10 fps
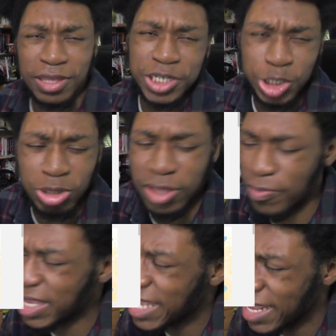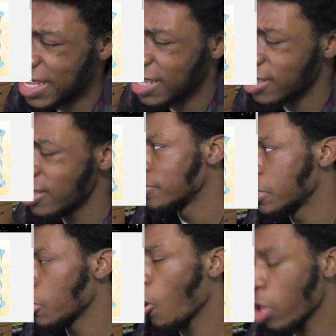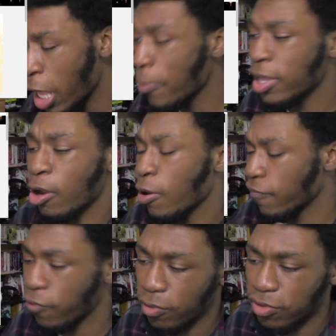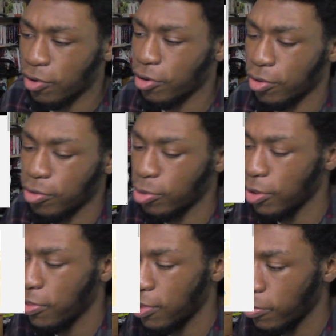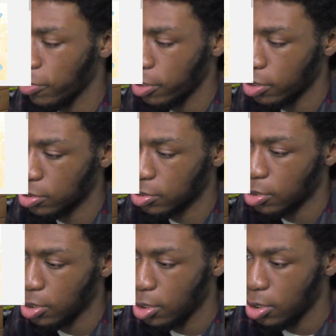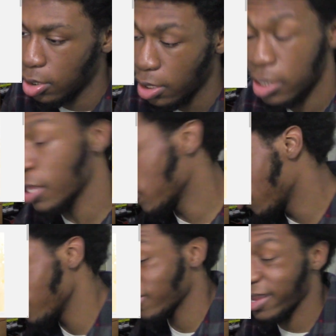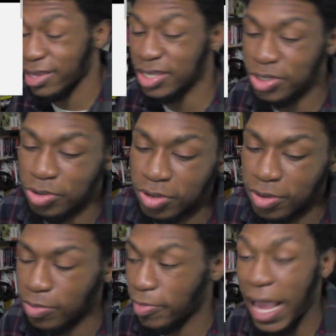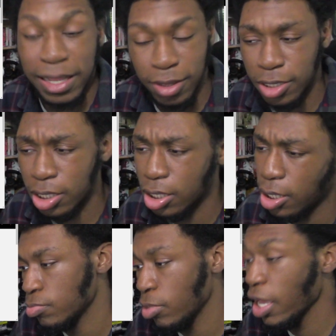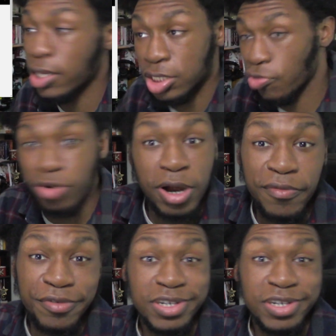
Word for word: they showed in the beginning, they're all coming around full circle with something. And then Tohru got injured badly. But hey, she's recovering,